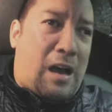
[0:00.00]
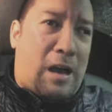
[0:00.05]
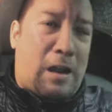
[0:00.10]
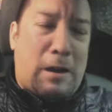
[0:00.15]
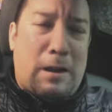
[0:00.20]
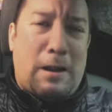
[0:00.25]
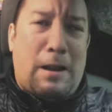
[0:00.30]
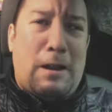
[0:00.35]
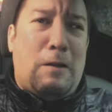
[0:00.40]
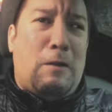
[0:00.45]

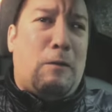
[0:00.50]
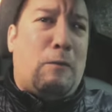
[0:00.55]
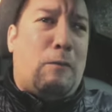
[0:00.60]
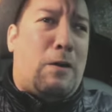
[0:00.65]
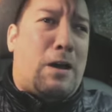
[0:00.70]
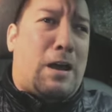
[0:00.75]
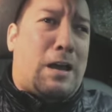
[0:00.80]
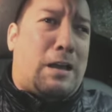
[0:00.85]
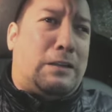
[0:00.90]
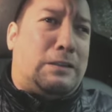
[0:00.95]

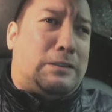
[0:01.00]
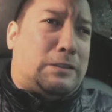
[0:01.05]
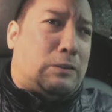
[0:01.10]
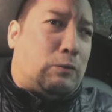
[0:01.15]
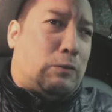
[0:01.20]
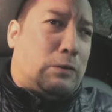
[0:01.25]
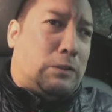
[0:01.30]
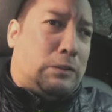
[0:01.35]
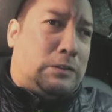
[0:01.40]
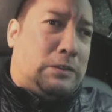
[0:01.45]
otherwise
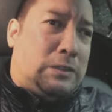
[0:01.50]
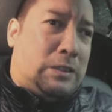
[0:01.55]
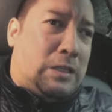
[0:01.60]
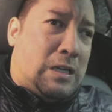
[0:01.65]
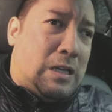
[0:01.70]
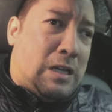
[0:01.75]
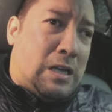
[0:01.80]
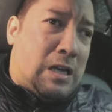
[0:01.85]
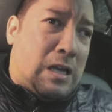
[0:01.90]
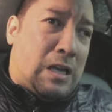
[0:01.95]
it was
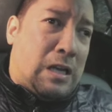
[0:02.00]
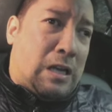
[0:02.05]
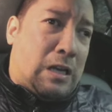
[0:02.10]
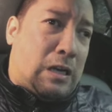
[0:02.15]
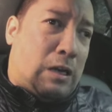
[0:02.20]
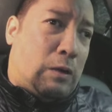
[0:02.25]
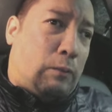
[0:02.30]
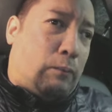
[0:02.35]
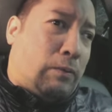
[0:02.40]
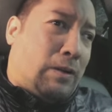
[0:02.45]

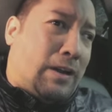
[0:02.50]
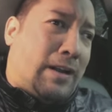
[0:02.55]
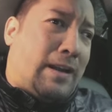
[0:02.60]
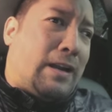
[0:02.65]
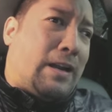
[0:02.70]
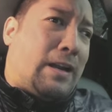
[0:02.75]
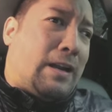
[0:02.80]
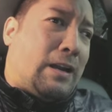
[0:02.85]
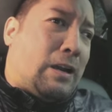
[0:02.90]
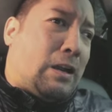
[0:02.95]
completely